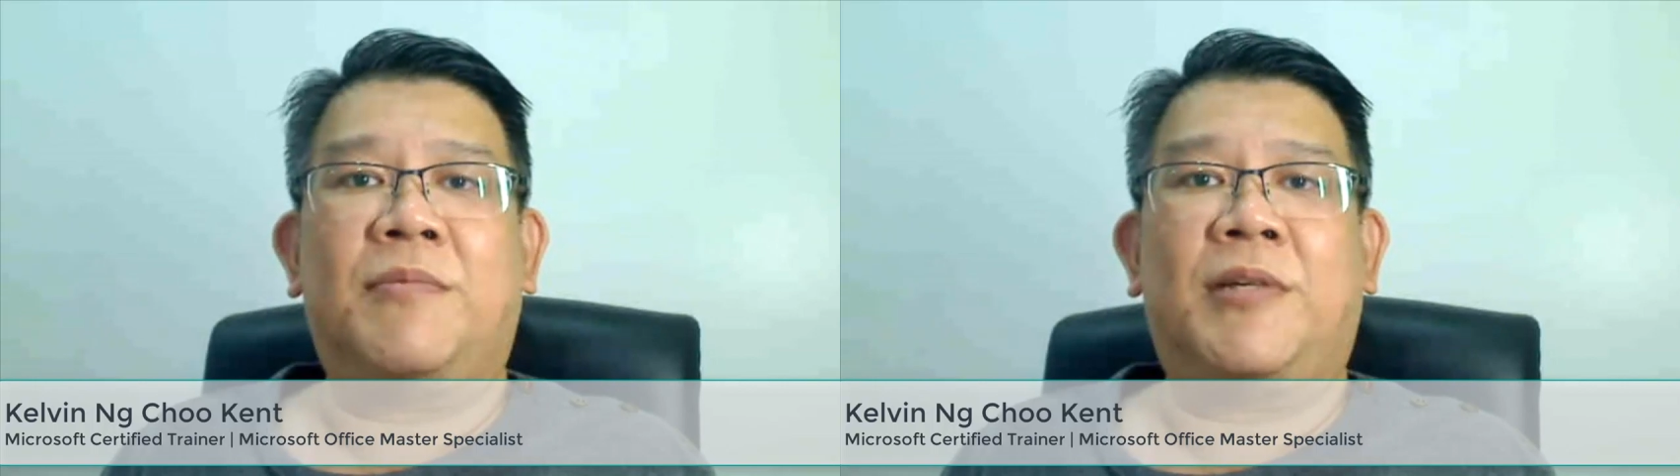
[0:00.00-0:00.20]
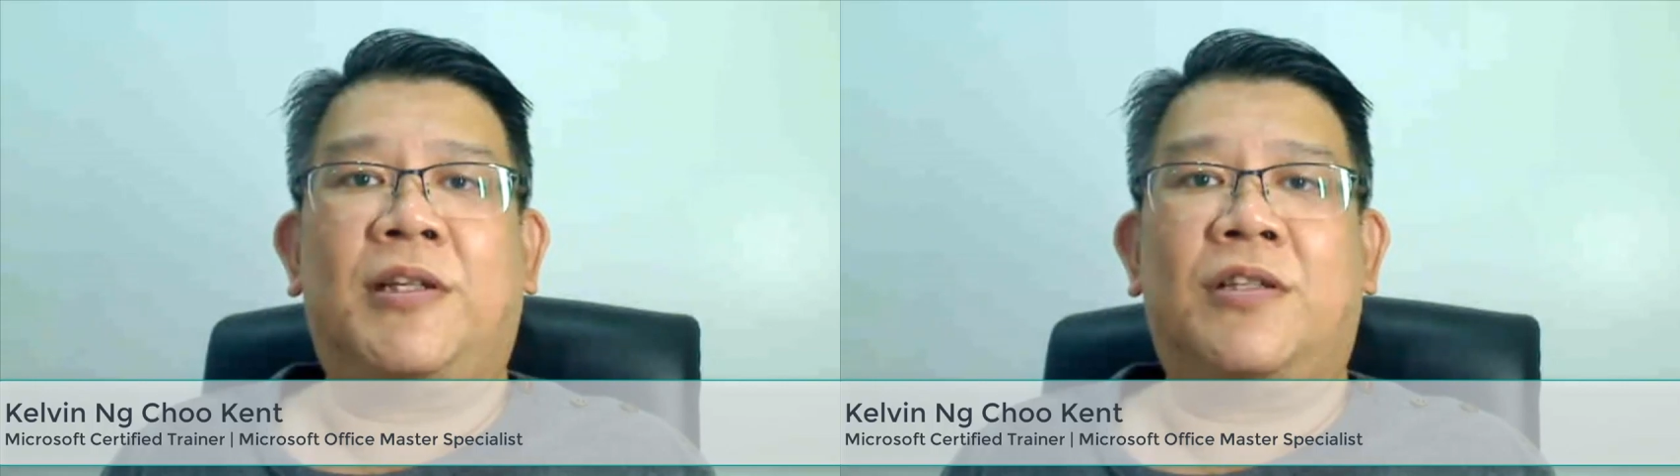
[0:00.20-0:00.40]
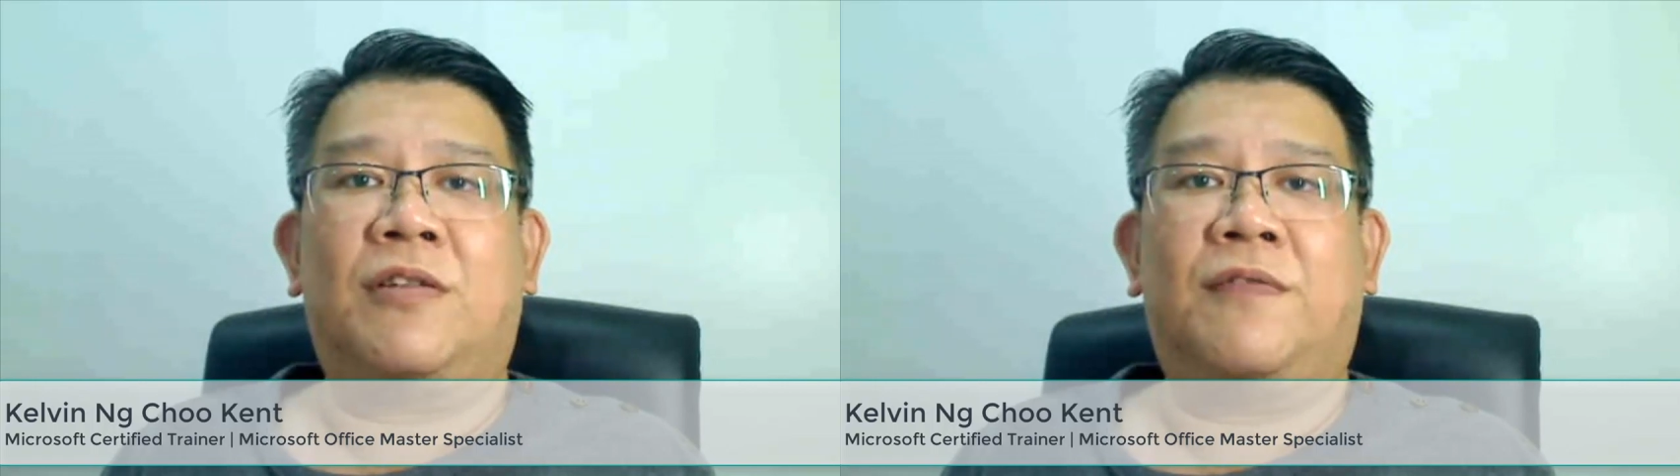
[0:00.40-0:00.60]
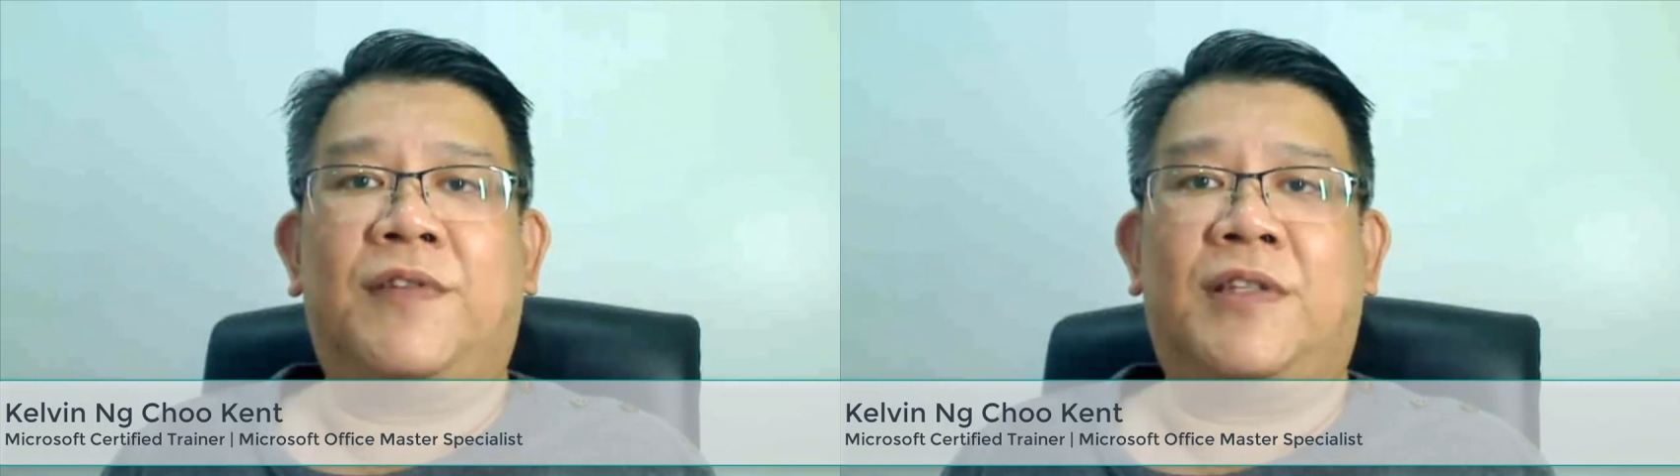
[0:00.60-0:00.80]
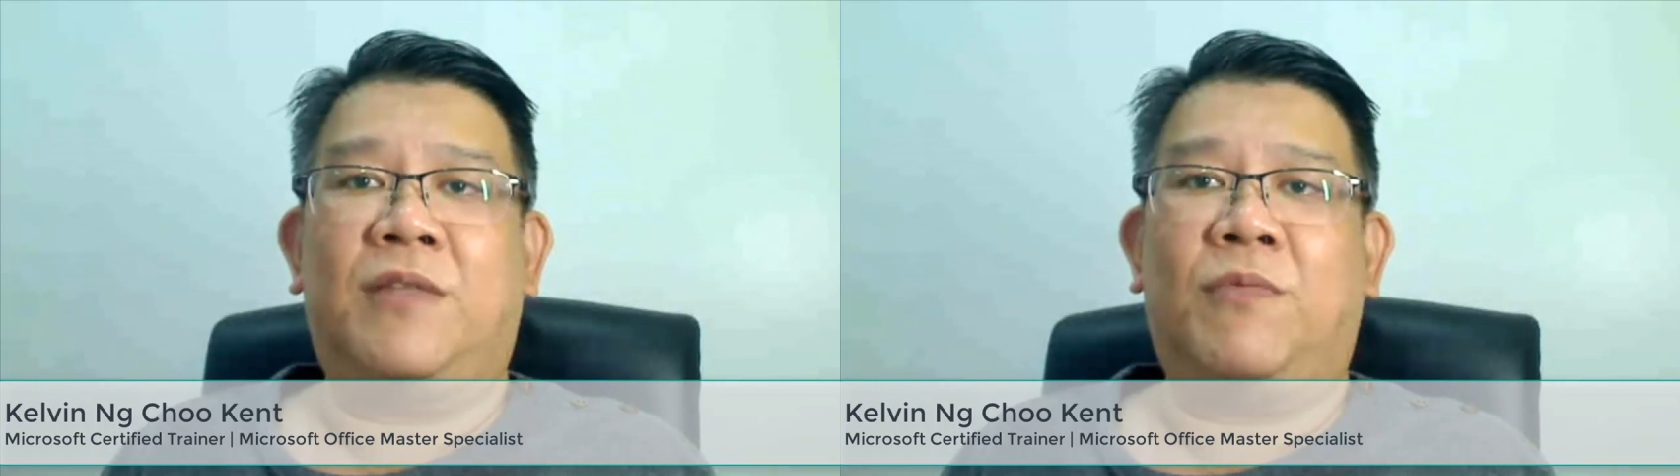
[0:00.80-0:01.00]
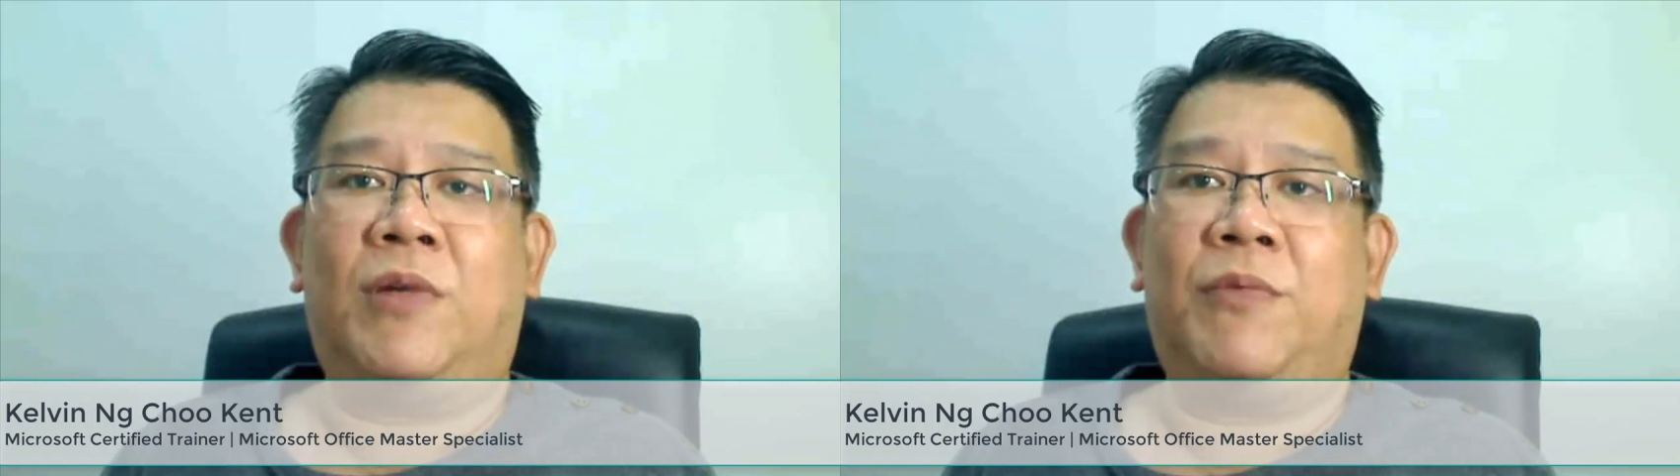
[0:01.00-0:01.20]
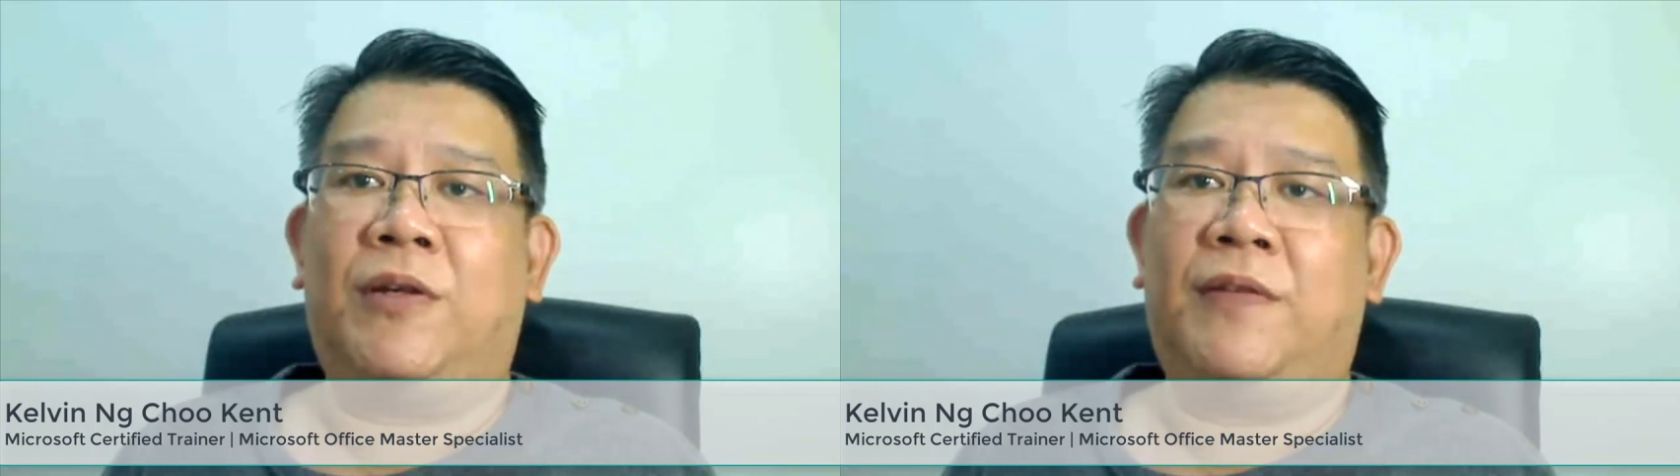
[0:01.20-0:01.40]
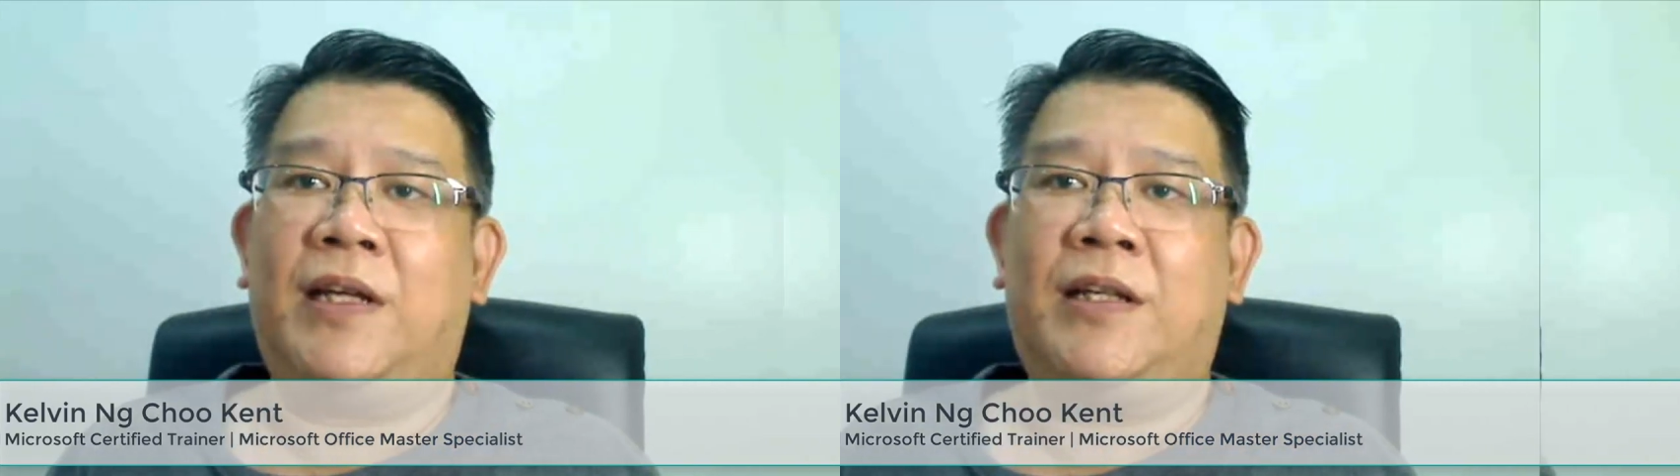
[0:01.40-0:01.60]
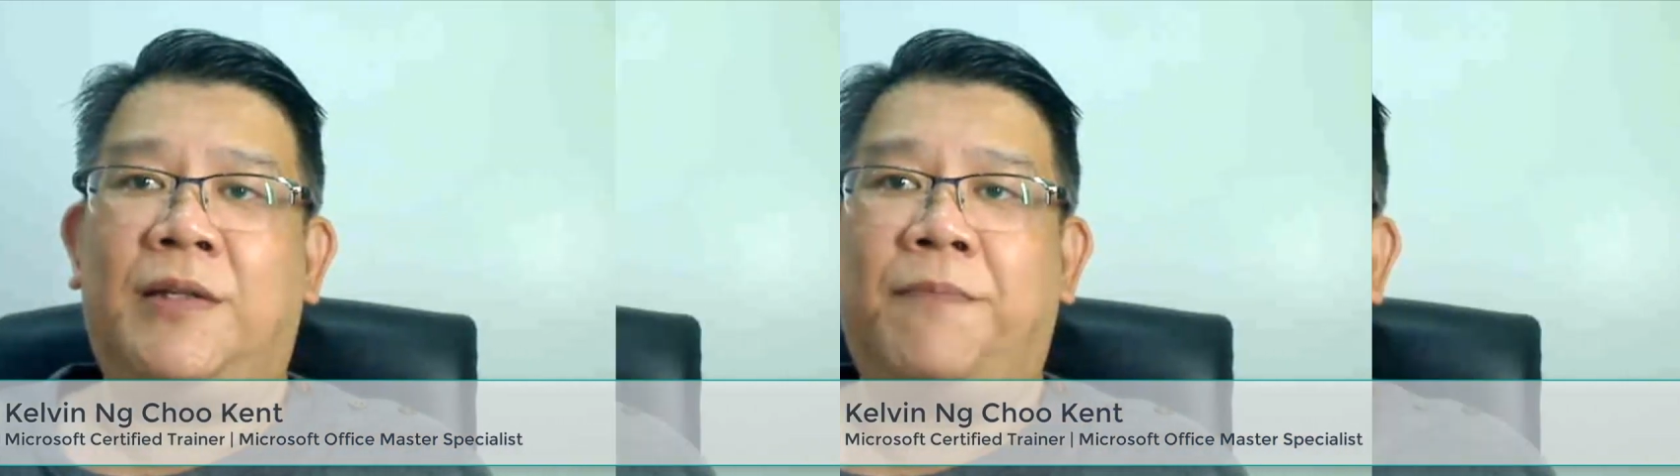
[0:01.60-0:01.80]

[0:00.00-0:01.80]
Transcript: Microsoft Office in one way or another.